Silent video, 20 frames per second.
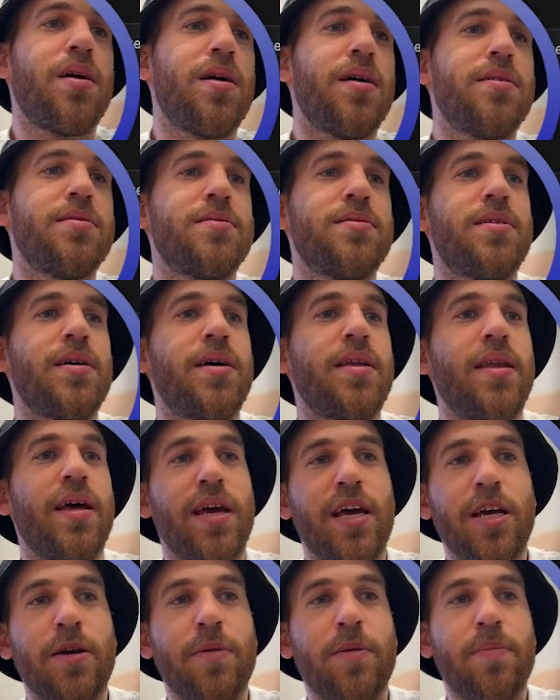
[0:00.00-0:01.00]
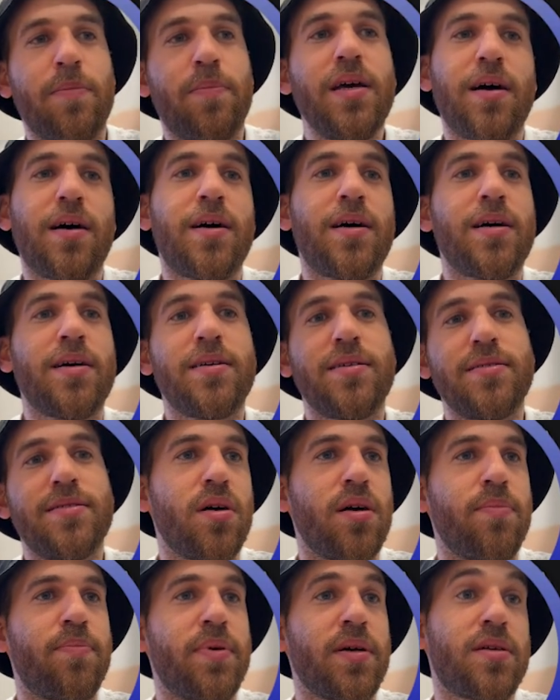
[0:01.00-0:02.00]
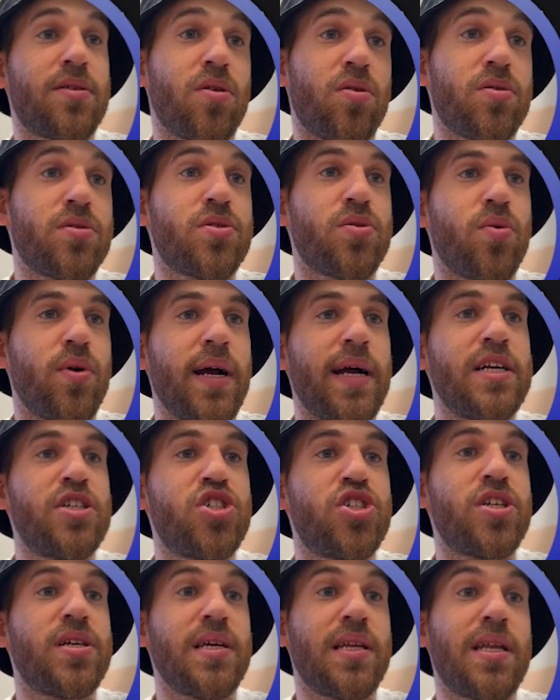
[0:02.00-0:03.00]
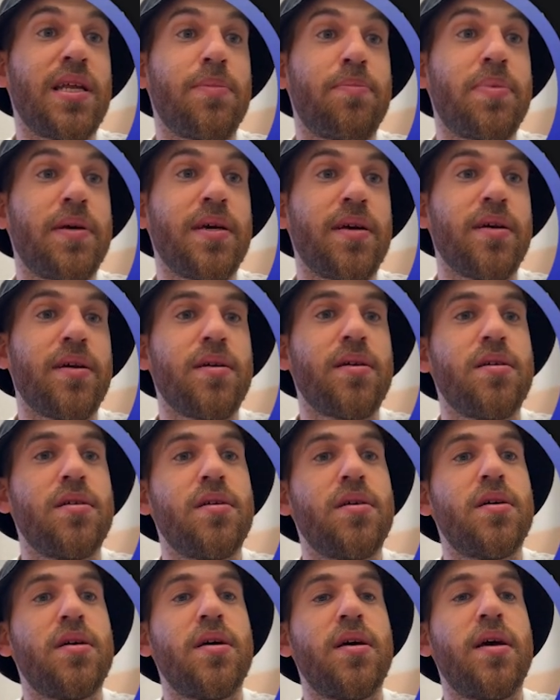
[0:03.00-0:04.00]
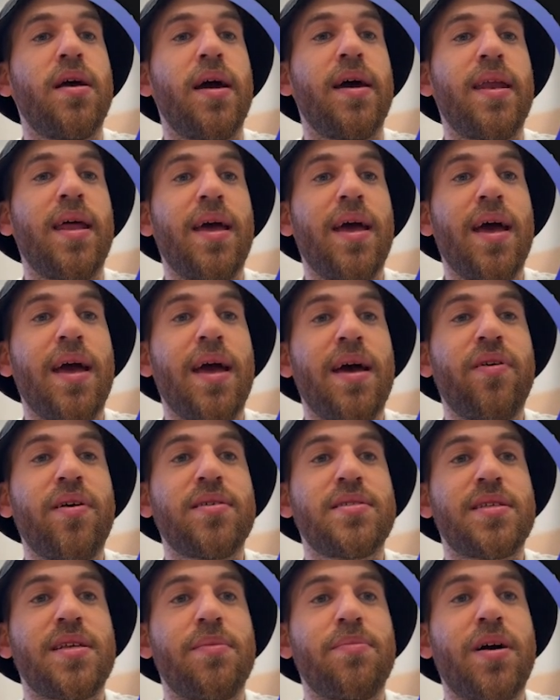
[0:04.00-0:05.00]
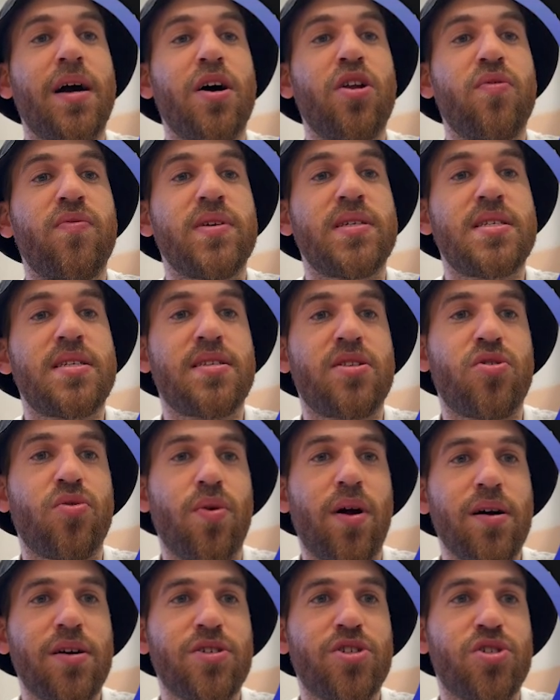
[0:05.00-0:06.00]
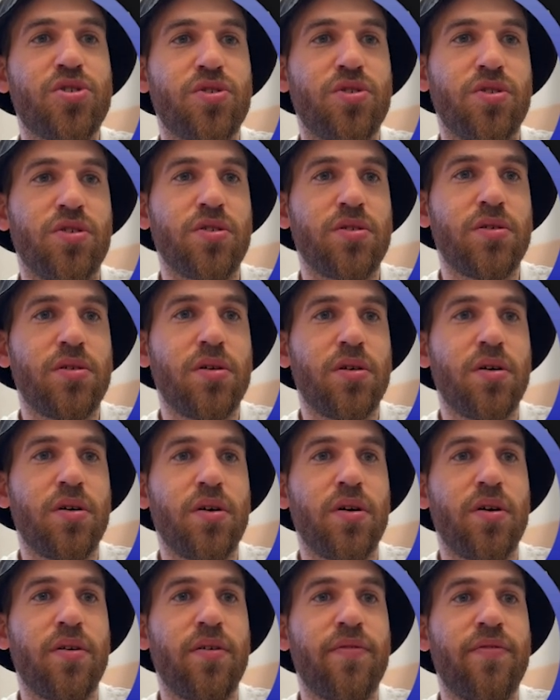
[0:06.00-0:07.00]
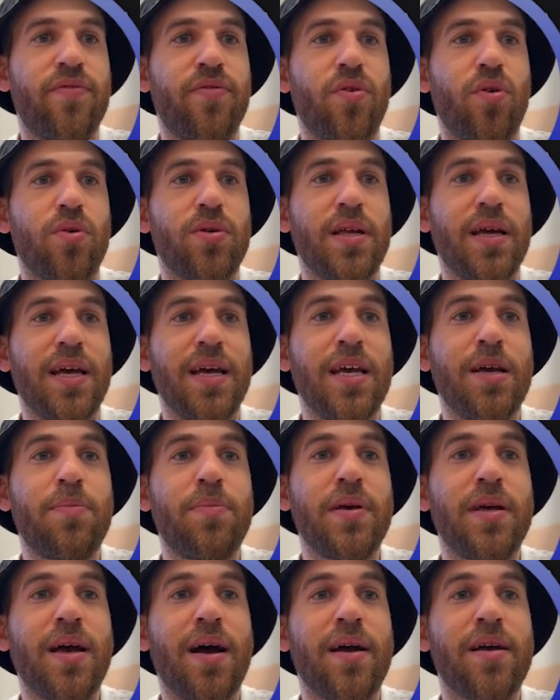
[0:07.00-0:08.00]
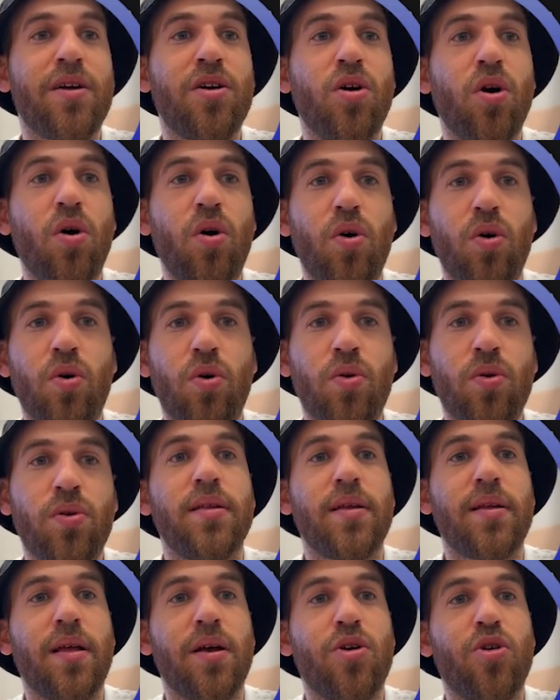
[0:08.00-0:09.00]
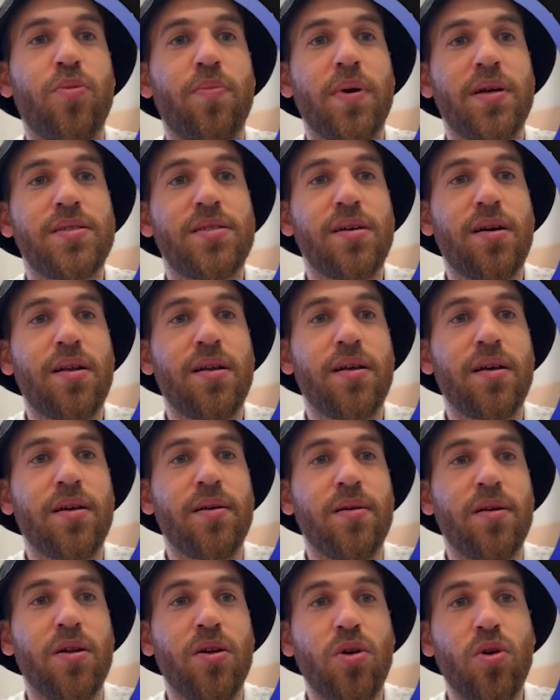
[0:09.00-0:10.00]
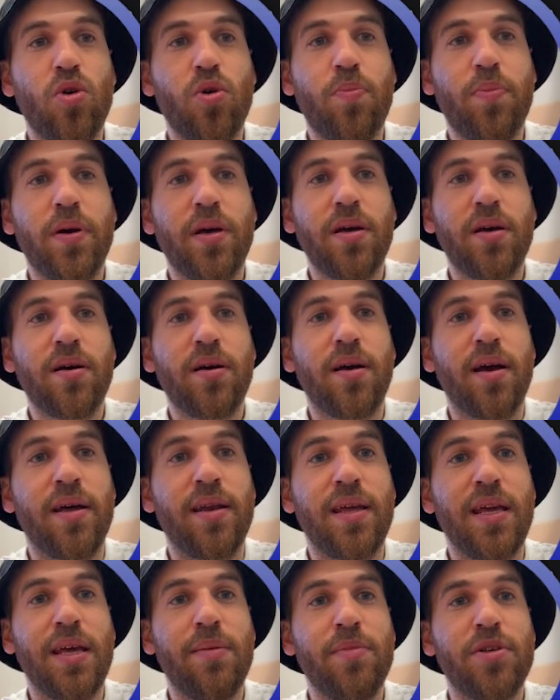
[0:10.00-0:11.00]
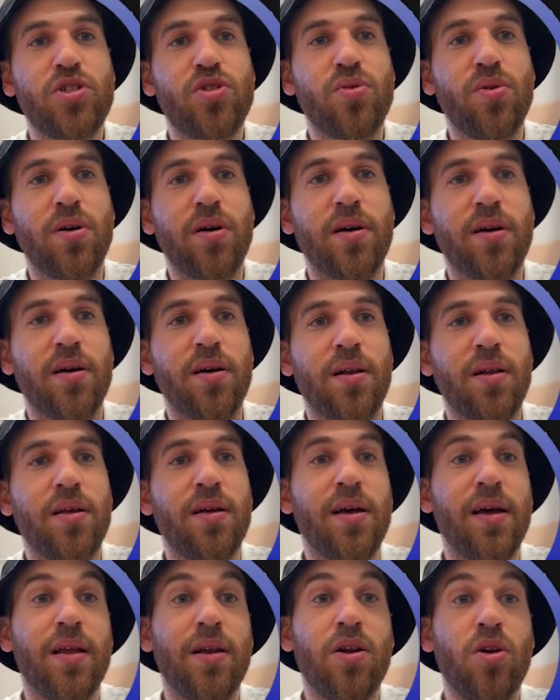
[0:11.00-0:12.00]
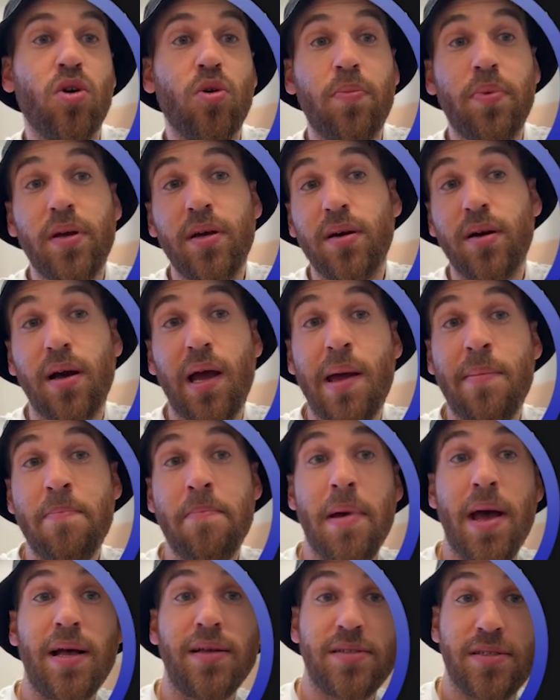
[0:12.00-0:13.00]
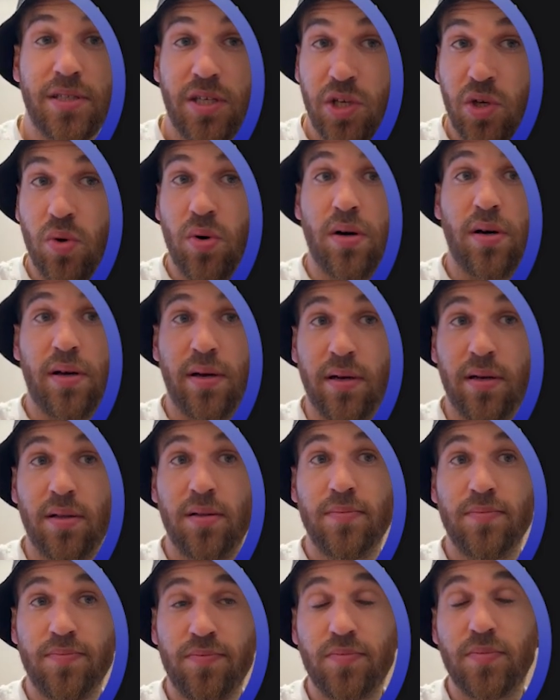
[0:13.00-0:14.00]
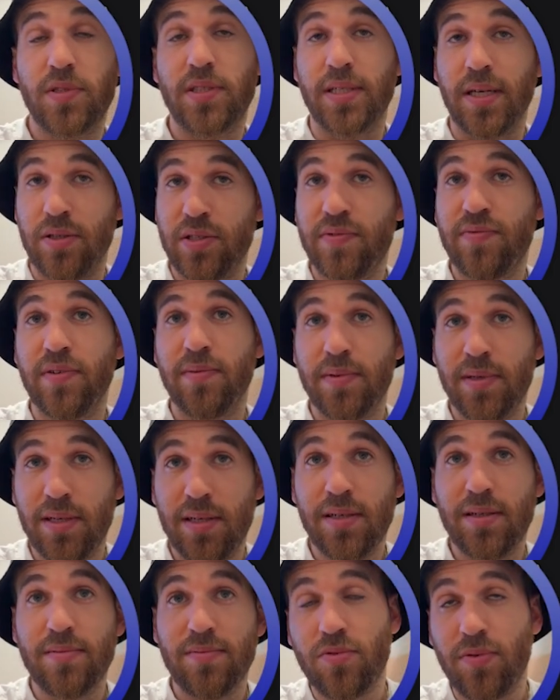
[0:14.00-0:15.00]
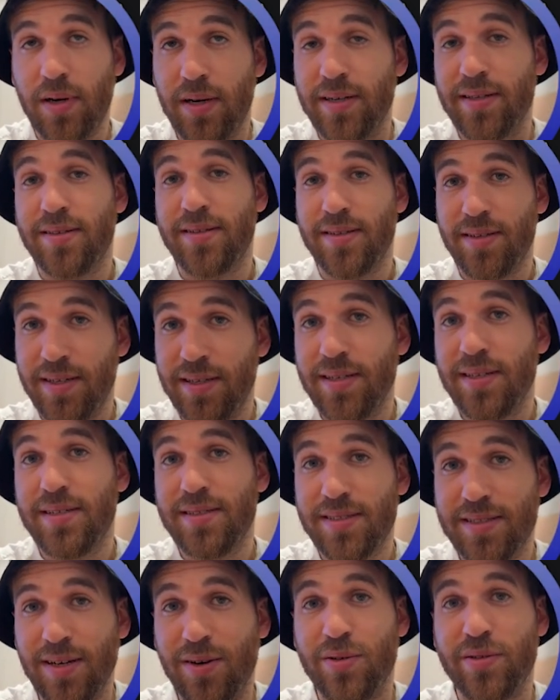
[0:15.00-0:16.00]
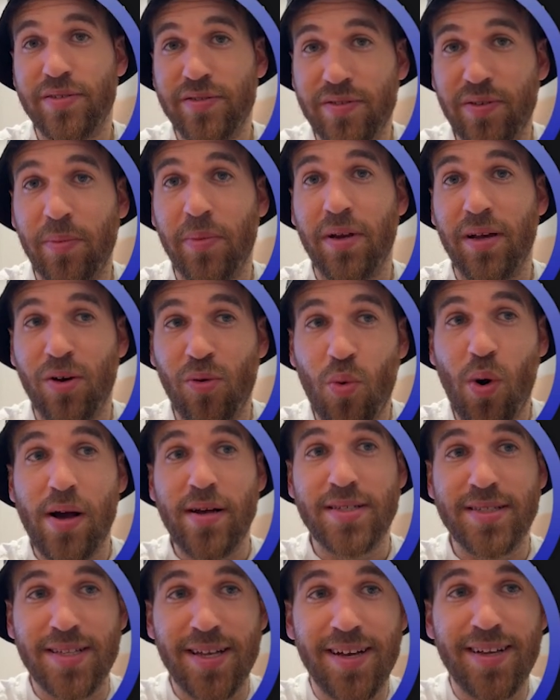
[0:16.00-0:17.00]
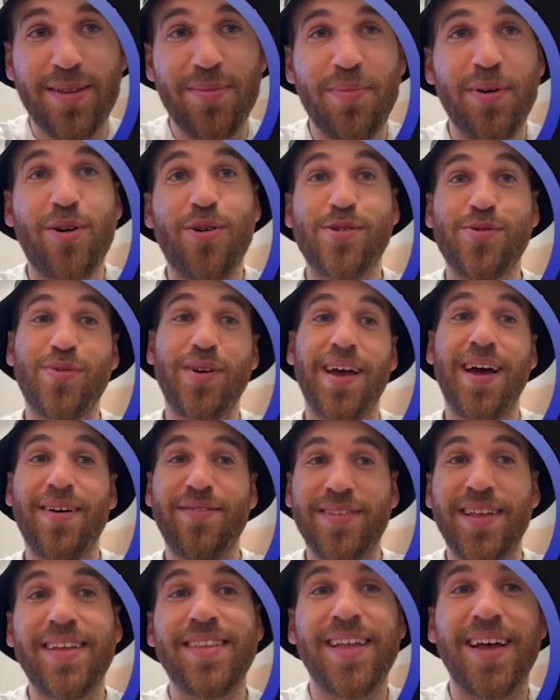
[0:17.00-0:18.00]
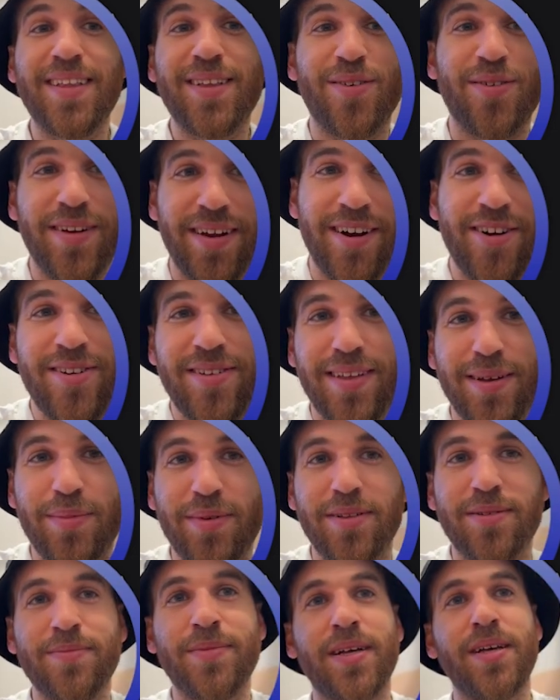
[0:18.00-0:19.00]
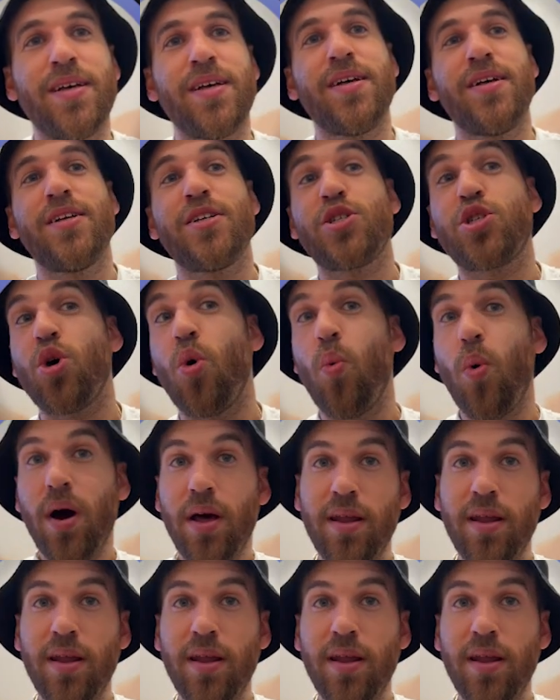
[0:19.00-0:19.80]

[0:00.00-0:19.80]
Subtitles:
and then API. I picked also HTTP, and I have here some kind of a structure for the API call that I could basically loop here an image URL and loop here a mask URL. Sounds familiar? Right, sounds familiar. Why is that? Because we have that data on Airtable. So what